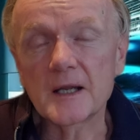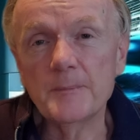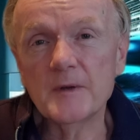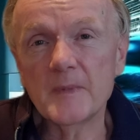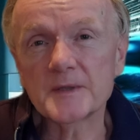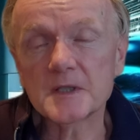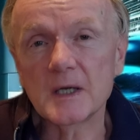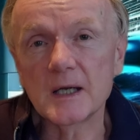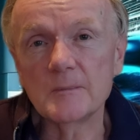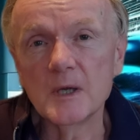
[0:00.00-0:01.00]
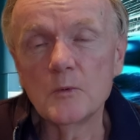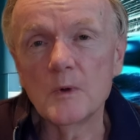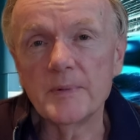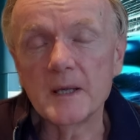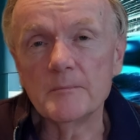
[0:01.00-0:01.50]
couple of months' time,
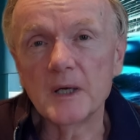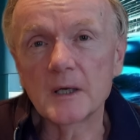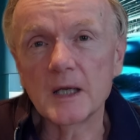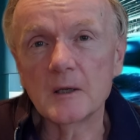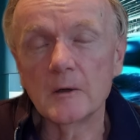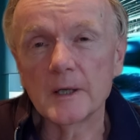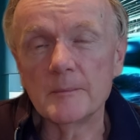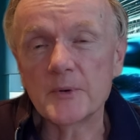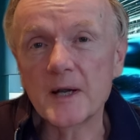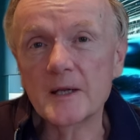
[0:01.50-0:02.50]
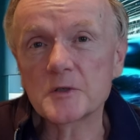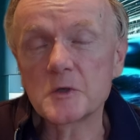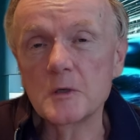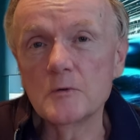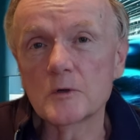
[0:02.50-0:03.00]
we'll be embarking on a brand
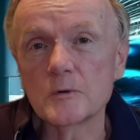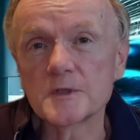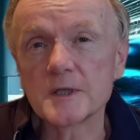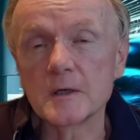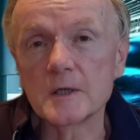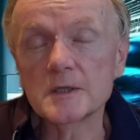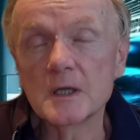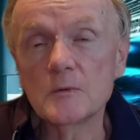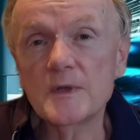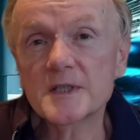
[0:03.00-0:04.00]
new cruise series with